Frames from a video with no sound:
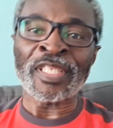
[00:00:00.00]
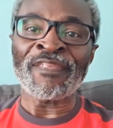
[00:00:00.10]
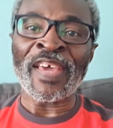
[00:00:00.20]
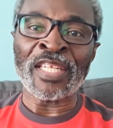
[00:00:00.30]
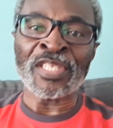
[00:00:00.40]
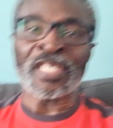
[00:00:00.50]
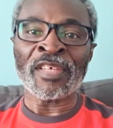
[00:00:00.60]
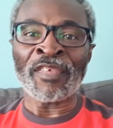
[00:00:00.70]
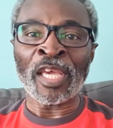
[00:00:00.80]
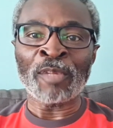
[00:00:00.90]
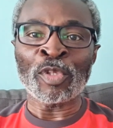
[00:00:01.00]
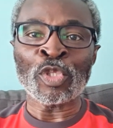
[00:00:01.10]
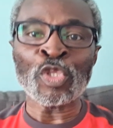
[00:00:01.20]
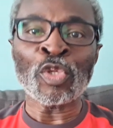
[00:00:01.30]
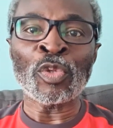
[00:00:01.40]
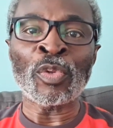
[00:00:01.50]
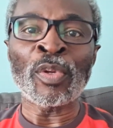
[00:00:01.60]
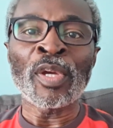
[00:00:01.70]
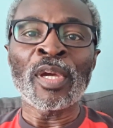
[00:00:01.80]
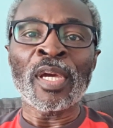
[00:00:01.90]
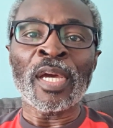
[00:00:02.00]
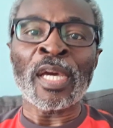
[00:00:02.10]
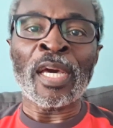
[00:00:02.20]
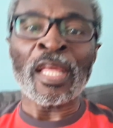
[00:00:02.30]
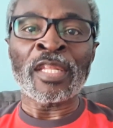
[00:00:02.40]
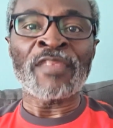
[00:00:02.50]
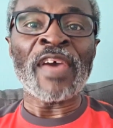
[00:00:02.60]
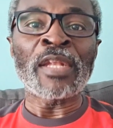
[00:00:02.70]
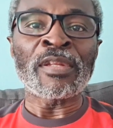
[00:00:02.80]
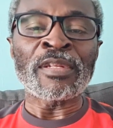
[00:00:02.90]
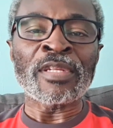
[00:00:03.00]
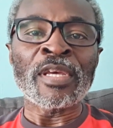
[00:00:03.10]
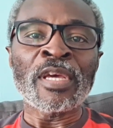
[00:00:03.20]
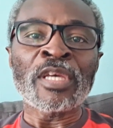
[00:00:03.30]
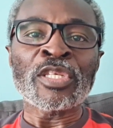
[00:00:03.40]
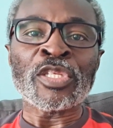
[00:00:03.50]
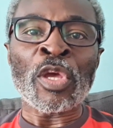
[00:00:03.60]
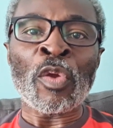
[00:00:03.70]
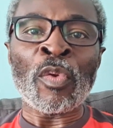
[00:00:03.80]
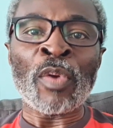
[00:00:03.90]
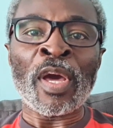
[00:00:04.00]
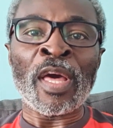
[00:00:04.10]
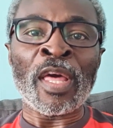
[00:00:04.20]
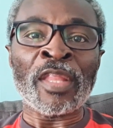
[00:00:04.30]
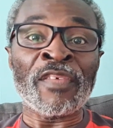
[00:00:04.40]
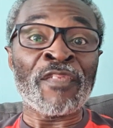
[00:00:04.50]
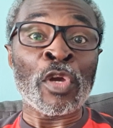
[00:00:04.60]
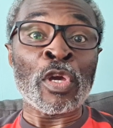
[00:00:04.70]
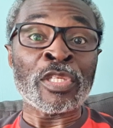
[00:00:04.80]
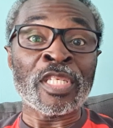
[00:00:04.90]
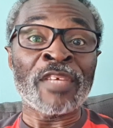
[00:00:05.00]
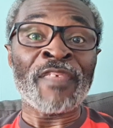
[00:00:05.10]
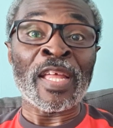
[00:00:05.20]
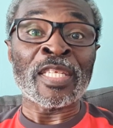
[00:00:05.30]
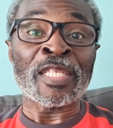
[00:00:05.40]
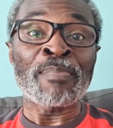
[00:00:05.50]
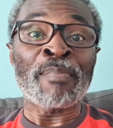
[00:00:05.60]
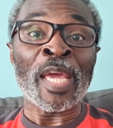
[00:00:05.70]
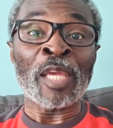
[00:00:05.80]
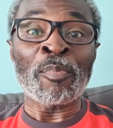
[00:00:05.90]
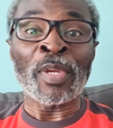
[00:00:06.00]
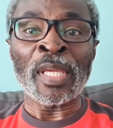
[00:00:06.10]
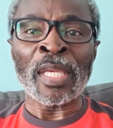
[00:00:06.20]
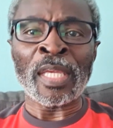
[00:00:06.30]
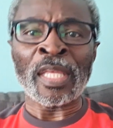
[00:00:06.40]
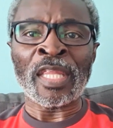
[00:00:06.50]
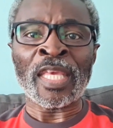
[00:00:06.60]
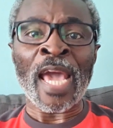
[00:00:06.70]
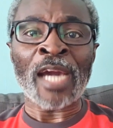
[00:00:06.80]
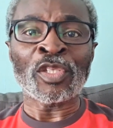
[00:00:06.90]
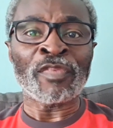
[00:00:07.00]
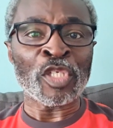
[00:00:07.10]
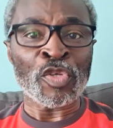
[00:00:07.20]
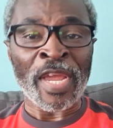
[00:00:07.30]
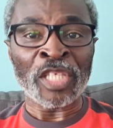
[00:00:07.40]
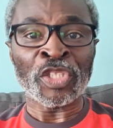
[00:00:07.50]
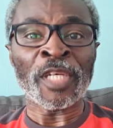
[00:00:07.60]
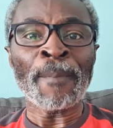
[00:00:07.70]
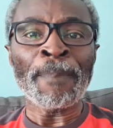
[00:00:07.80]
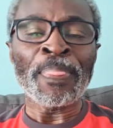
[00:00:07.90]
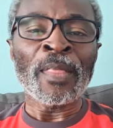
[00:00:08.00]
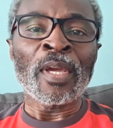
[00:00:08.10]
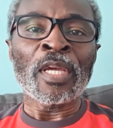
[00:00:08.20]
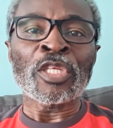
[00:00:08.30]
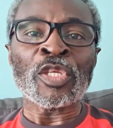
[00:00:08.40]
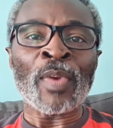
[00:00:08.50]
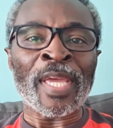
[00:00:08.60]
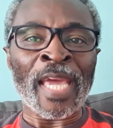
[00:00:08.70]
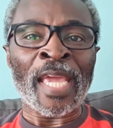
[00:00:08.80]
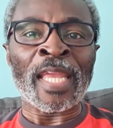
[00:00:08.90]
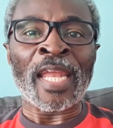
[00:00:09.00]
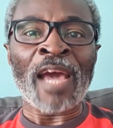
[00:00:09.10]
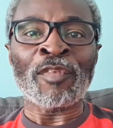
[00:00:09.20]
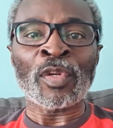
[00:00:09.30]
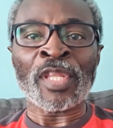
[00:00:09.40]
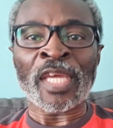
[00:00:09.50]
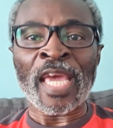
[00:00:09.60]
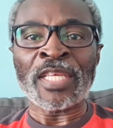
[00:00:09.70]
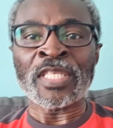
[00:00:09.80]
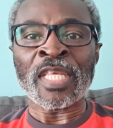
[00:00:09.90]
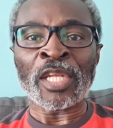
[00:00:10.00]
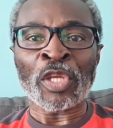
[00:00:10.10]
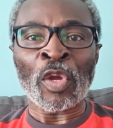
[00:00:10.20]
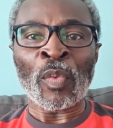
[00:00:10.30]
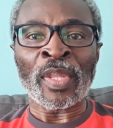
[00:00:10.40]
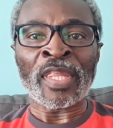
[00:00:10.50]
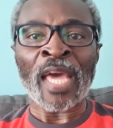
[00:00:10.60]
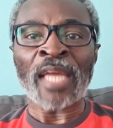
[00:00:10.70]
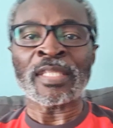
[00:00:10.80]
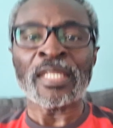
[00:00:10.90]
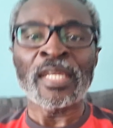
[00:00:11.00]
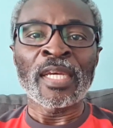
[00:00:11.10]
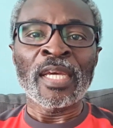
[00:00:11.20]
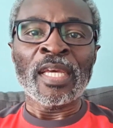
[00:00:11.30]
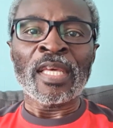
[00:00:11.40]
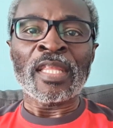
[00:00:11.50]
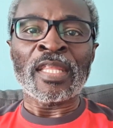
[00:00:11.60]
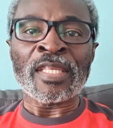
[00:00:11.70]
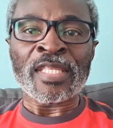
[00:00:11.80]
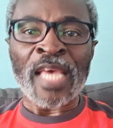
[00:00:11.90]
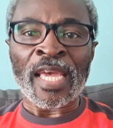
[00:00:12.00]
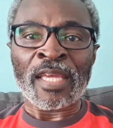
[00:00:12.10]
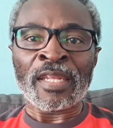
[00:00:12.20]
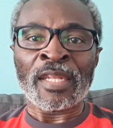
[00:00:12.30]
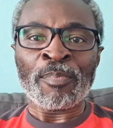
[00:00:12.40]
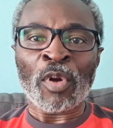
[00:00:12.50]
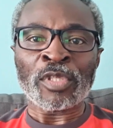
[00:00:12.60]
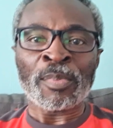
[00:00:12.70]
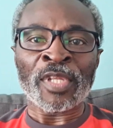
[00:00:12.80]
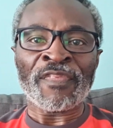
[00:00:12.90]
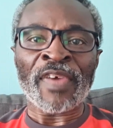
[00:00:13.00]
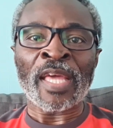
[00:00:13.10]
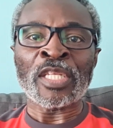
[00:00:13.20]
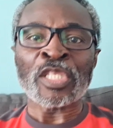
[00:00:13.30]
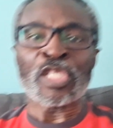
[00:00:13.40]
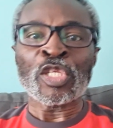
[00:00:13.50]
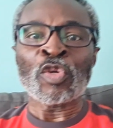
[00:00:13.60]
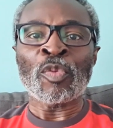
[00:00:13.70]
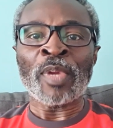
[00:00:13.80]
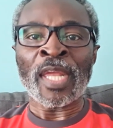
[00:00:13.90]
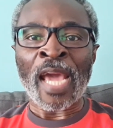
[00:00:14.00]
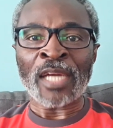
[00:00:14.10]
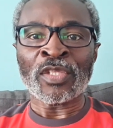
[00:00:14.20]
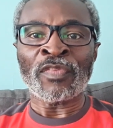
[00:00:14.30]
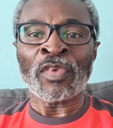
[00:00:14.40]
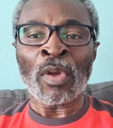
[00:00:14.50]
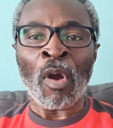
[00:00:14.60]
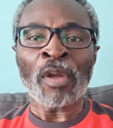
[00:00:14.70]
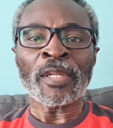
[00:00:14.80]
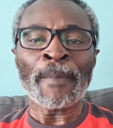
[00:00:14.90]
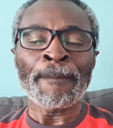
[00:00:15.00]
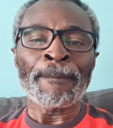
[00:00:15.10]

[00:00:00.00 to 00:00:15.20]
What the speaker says: defences available to the defendant. So the first defence may be the act of a stranger. So again, have a look at the cases that go with that. The second possible defence could be an act of God,